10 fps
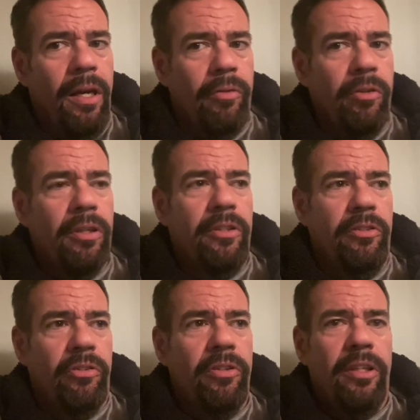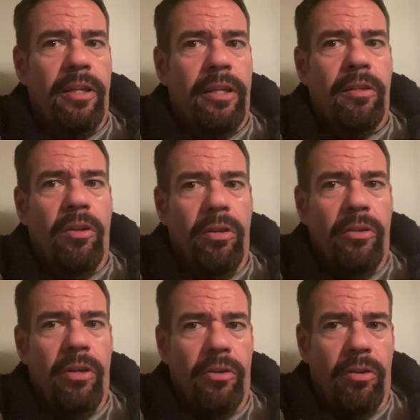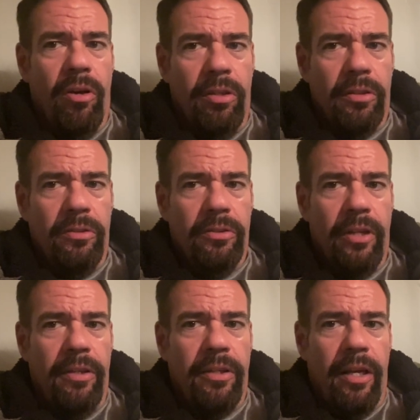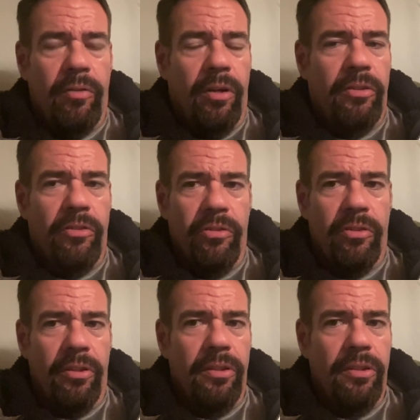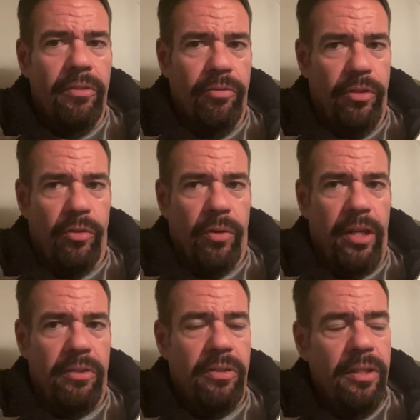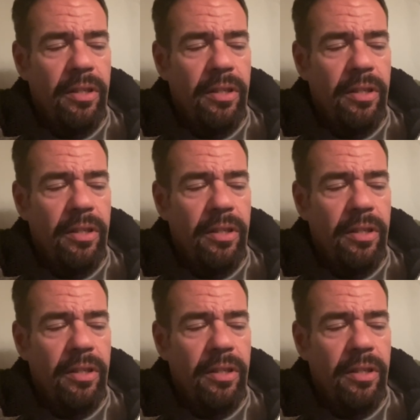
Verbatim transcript: I really just need like lo another long 10K run just to feel right.